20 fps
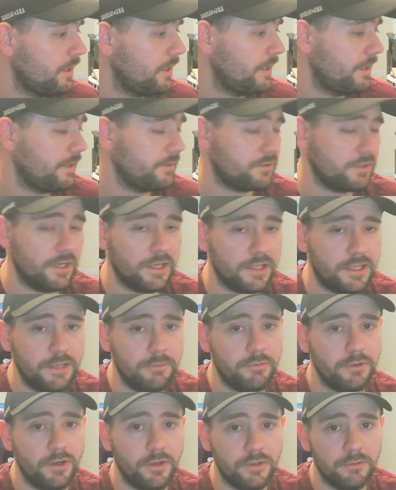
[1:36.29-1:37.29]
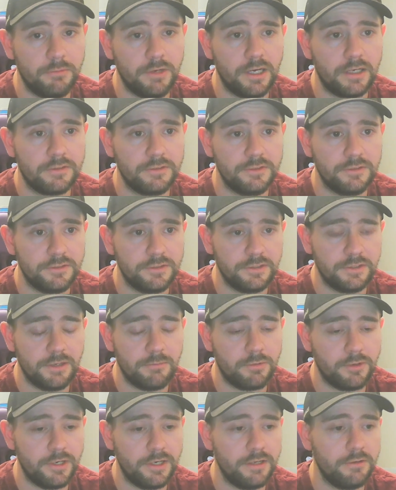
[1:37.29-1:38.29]
and try to keep your other boxes
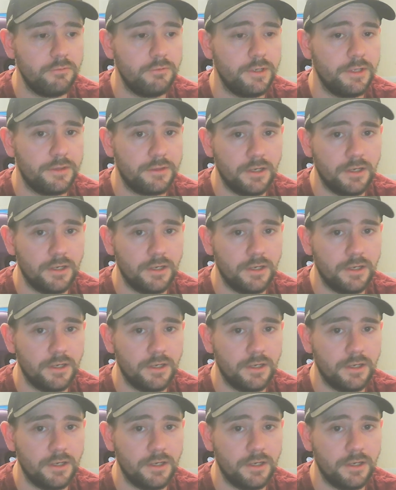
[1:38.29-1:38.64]
separated with